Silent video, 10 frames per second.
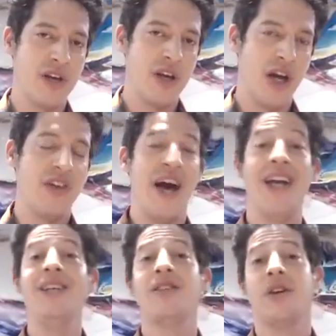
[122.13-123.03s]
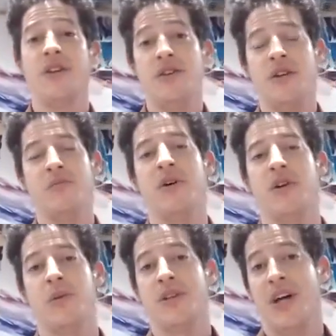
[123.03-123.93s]
and any skill that you can build
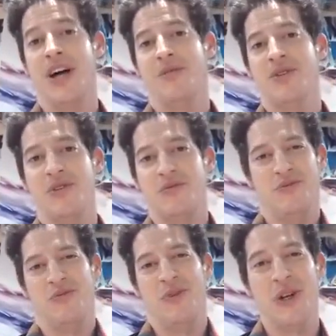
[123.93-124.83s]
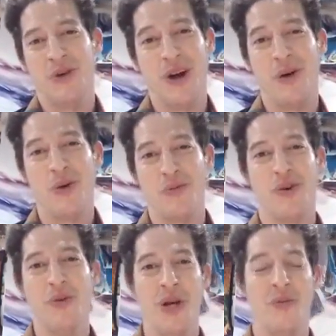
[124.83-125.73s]
with time, because we're all born
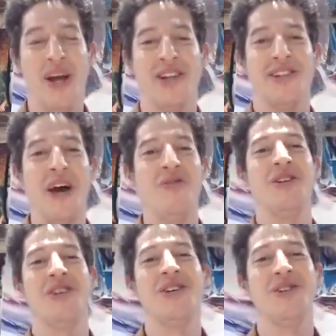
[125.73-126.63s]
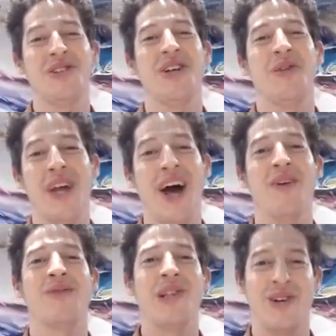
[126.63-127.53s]
pooping our pants, every single skill we have,
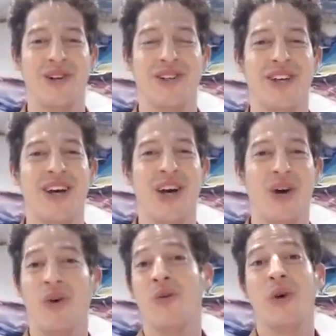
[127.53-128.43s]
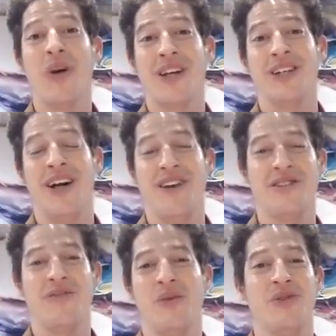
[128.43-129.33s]
we learned, or we recognized.
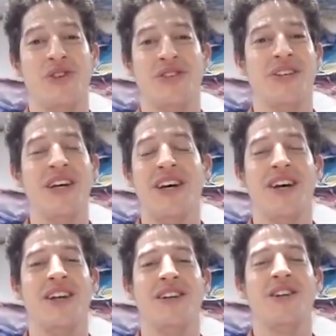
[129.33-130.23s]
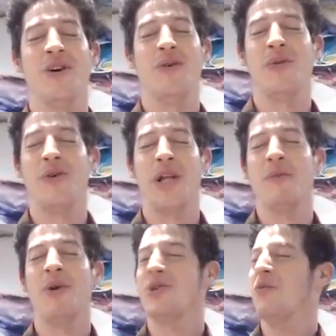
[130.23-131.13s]
If it was just, we were like
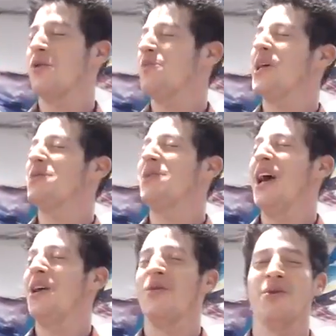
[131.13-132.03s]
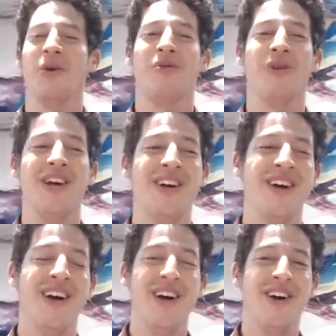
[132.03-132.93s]
Mozart, we were playing the piano when we were 3.
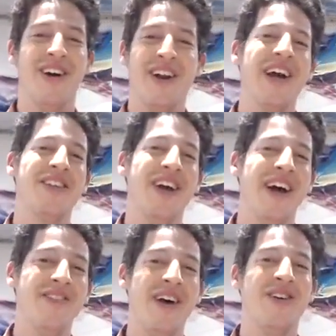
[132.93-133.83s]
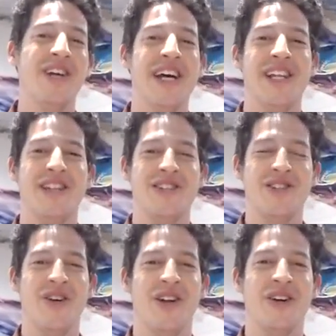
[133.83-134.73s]
Right? I heard he had lessons,
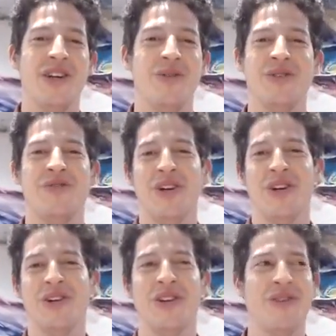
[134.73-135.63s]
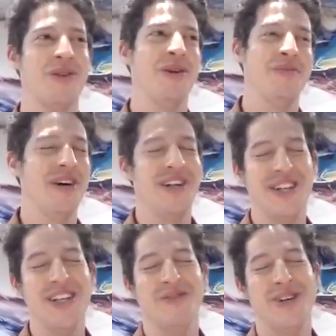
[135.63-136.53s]
though, and I heard he wasn't very good at 3, but,
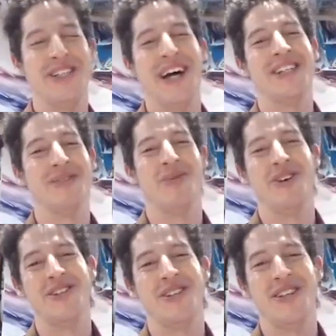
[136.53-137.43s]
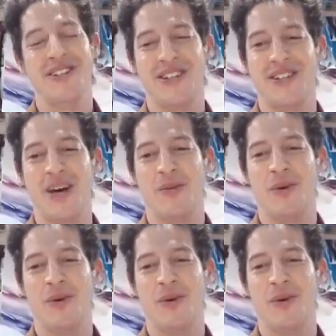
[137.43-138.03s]
besides the point, just as an example.